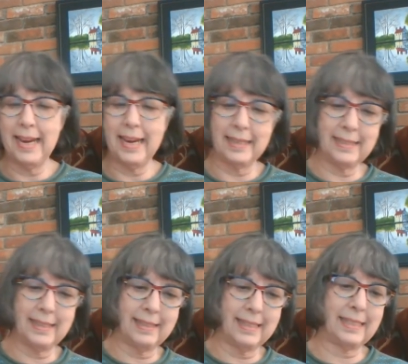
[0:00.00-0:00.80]
And
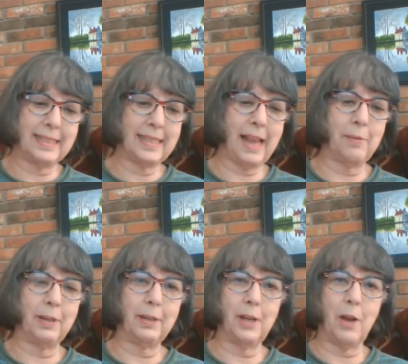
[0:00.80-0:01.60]
this is how
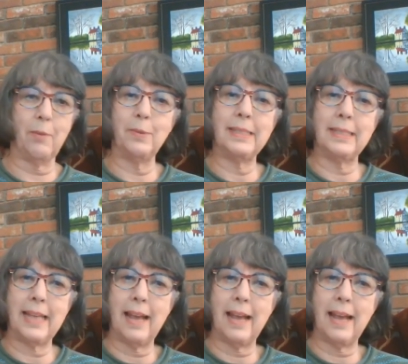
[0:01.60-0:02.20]
it goes.